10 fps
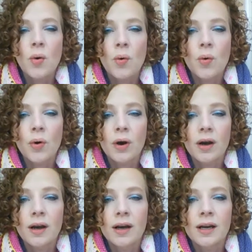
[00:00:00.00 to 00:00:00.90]

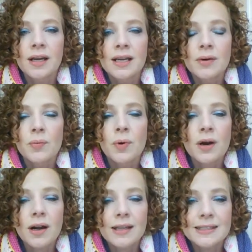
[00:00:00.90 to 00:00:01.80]
or
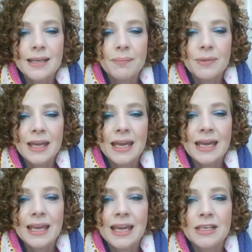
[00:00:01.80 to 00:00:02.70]
work on
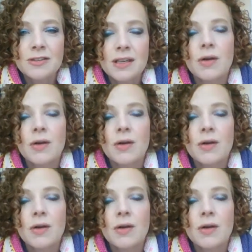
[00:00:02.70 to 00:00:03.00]
something and you said,